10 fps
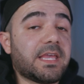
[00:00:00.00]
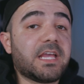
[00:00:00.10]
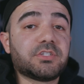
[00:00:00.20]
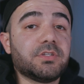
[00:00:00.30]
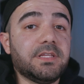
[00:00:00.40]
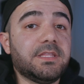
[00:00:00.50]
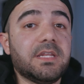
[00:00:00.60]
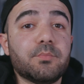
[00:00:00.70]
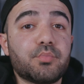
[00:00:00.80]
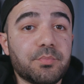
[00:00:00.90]
I actually
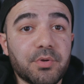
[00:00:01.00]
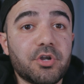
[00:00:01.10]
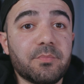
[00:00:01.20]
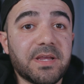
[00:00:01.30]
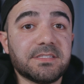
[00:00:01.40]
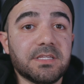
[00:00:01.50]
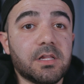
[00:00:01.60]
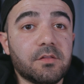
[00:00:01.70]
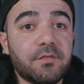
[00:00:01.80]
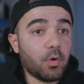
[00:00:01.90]
didn't prepare
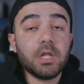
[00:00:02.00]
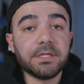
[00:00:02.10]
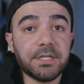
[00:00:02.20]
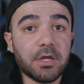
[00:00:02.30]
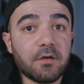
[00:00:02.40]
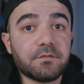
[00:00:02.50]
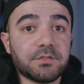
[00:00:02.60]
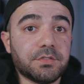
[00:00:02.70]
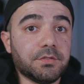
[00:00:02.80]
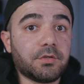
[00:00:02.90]
myself well
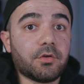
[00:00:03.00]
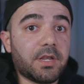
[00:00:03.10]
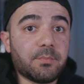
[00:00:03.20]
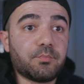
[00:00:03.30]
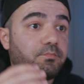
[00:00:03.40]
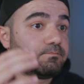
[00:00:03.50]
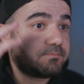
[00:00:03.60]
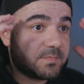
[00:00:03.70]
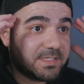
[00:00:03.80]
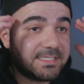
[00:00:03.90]
enough to go ahead and
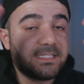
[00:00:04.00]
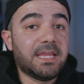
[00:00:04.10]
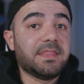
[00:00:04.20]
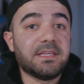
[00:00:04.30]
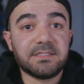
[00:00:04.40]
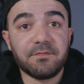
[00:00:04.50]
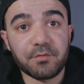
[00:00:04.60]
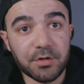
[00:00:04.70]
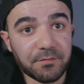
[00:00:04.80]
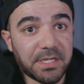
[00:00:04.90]
say this in
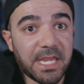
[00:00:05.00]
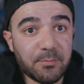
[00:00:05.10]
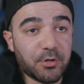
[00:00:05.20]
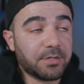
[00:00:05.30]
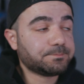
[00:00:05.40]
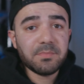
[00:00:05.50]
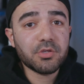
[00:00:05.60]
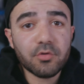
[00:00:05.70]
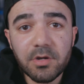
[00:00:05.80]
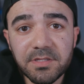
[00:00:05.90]
front of the camera. Maybe
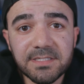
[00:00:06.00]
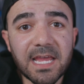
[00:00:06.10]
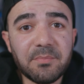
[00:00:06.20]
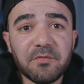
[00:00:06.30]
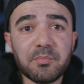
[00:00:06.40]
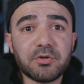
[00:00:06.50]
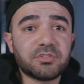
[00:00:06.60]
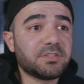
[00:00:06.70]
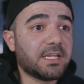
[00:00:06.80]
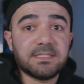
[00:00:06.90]
you are the type of
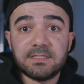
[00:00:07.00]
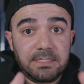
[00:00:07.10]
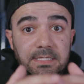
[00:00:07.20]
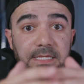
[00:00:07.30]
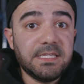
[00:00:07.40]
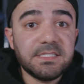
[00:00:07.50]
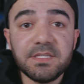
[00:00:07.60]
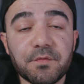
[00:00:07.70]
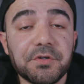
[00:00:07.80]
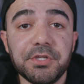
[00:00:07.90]
person that it's
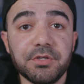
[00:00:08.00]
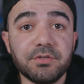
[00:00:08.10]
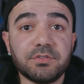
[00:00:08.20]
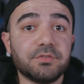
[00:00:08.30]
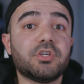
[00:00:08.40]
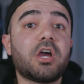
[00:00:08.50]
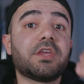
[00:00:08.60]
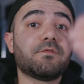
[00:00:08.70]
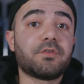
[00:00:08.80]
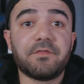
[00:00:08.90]
easy for you to
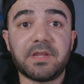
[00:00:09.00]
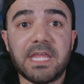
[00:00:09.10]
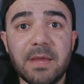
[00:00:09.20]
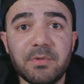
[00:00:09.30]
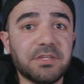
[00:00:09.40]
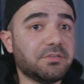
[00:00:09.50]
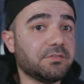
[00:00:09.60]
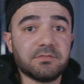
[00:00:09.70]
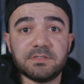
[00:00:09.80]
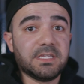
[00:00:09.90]
talk in front of a camera and you
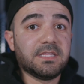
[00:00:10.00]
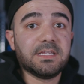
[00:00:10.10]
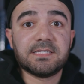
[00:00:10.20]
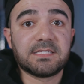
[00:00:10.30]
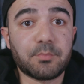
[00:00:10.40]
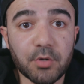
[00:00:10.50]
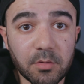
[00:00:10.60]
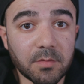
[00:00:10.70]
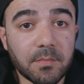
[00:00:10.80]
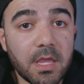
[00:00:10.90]
don't see this as a
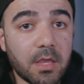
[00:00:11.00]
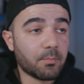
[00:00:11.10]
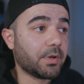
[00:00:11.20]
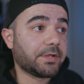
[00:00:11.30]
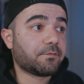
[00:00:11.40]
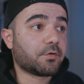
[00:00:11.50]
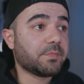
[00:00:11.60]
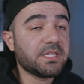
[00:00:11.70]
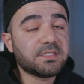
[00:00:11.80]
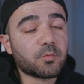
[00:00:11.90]
problem. But for
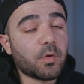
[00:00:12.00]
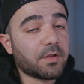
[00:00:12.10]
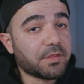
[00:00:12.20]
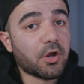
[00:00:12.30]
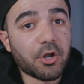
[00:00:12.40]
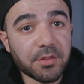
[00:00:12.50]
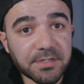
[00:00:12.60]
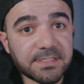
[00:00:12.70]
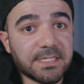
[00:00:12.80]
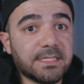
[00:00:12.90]
me, it's one of the
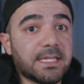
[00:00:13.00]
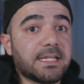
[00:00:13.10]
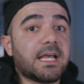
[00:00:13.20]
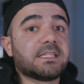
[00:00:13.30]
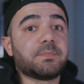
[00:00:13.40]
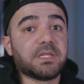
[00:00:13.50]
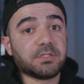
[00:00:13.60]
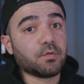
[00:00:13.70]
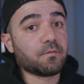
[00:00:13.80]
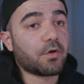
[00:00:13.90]
hardest things that it has
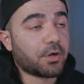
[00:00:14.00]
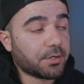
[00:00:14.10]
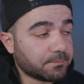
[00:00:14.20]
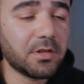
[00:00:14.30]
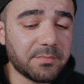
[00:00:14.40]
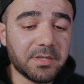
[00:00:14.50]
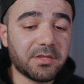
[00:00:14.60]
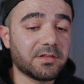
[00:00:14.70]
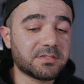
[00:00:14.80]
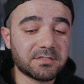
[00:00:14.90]
been so far. Not only
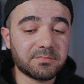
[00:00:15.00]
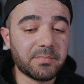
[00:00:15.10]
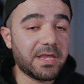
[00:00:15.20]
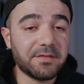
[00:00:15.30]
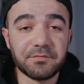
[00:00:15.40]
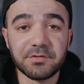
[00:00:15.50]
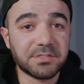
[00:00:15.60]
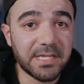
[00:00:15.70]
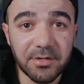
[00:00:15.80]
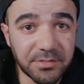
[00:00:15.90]
because my
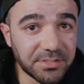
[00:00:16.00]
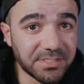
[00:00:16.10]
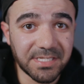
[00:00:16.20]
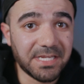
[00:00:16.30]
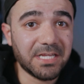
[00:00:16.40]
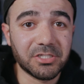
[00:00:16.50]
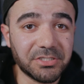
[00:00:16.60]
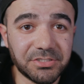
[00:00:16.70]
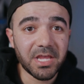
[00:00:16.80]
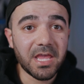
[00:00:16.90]
first language is in
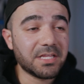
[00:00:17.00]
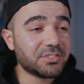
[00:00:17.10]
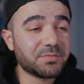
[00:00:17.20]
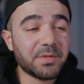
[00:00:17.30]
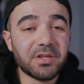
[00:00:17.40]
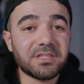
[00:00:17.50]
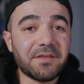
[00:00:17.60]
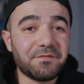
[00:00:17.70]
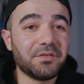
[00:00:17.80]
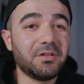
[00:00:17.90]
English, just because
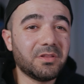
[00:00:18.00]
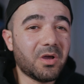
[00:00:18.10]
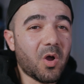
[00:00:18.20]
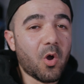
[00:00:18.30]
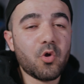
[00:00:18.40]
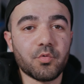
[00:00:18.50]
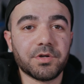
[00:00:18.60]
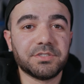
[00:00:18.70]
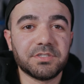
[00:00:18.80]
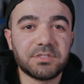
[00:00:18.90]
I feel
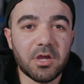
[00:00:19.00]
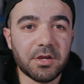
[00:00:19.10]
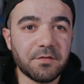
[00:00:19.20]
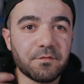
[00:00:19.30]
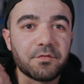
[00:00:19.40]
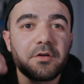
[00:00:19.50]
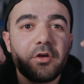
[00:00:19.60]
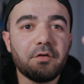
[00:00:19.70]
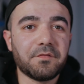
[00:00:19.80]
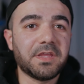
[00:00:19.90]
awkward just talking in front
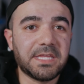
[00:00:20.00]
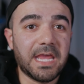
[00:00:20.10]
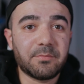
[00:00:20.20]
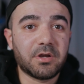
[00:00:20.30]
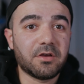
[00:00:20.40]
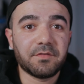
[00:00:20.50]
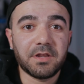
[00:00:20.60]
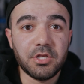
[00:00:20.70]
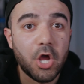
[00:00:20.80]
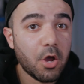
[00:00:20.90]
of a camera of a
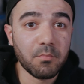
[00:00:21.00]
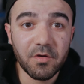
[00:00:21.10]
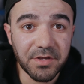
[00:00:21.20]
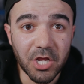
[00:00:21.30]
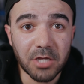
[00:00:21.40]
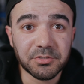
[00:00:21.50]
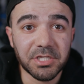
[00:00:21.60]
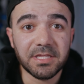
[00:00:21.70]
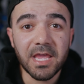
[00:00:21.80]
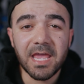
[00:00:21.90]
non-moving
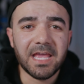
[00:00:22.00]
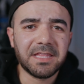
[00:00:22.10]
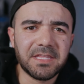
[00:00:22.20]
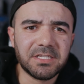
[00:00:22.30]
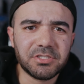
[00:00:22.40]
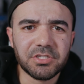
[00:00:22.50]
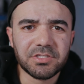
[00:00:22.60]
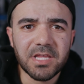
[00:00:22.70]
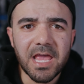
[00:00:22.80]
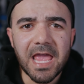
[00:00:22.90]
object, and then
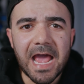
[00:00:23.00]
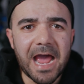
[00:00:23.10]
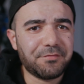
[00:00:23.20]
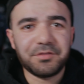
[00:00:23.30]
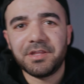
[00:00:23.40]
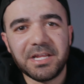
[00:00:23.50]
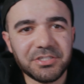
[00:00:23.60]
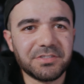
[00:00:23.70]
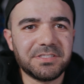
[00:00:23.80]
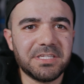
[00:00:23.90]
just after that
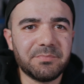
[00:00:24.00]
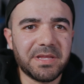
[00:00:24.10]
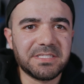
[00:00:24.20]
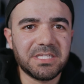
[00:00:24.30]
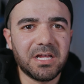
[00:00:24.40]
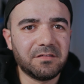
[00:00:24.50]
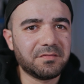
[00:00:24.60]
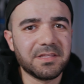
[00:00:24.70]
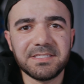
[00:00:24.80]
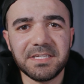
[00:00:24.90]
just seeing
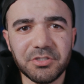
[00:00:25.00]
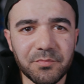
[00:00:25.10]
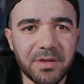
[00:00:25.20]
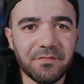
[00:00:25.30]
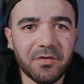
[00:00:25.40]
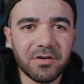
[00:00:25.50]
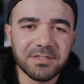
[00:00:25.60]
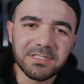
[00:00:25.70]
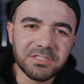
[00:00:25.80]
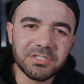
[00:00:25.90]
myself, listening to my
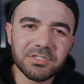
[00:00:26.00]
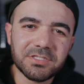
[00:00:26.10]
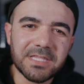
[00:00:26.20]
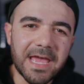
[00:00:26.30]
voice. It's just